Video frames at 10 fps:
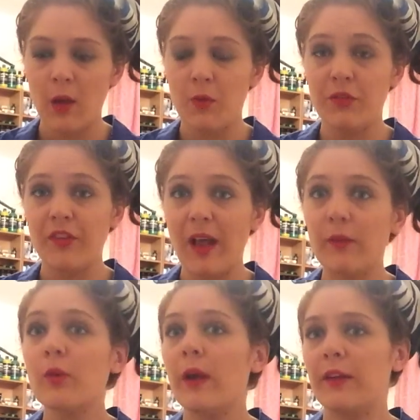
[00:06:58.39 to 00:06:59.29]
which
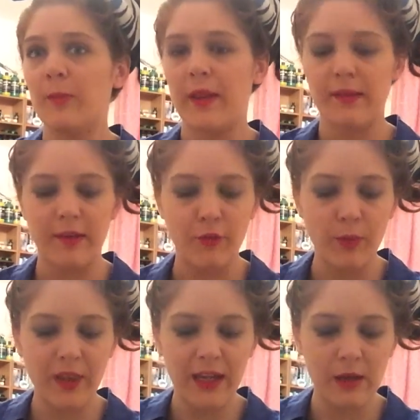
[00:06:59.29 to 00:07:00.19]
sounds quite expensive,
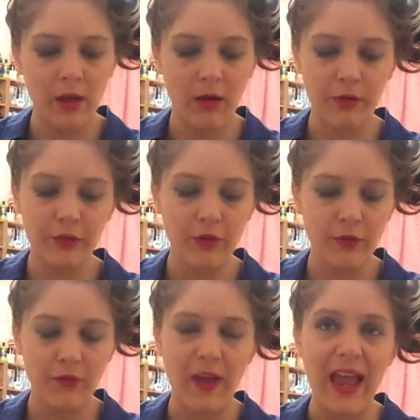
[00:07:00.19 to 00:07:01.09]
but they last
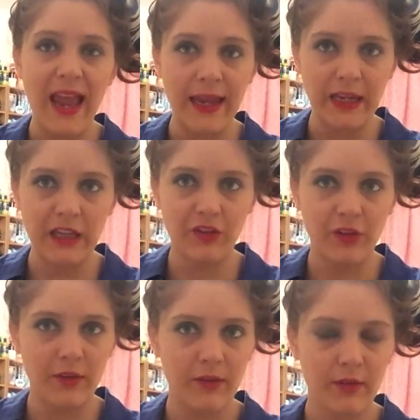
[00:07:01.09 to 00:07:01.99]
for
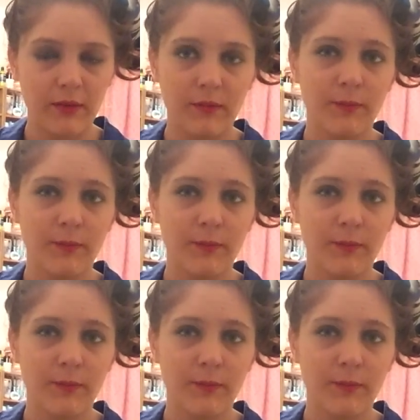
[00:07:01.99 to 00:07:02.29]
ages.